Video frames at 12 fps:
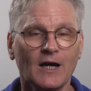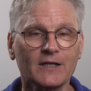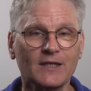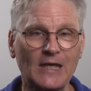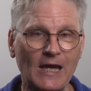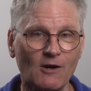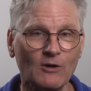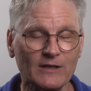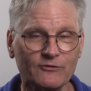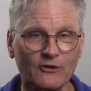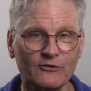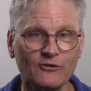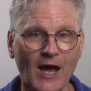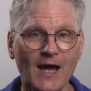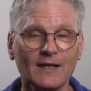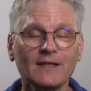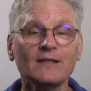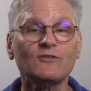A caring
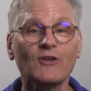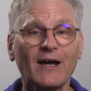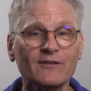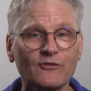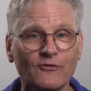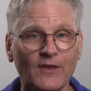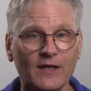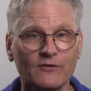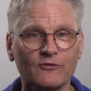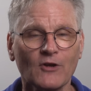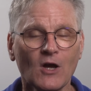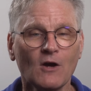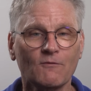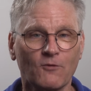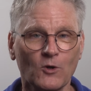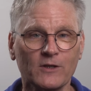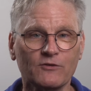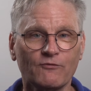society does this
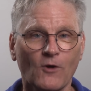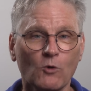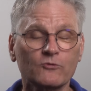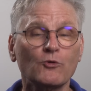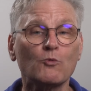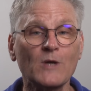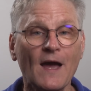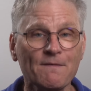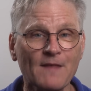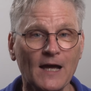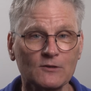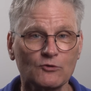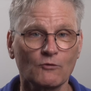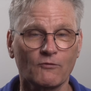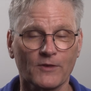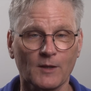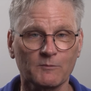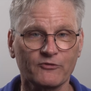for its folks who cannot do
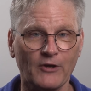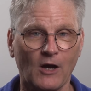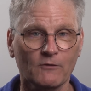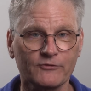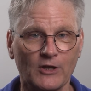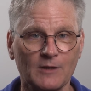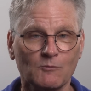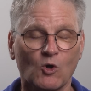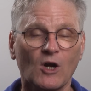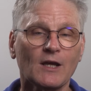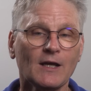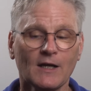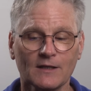for themselves anymore.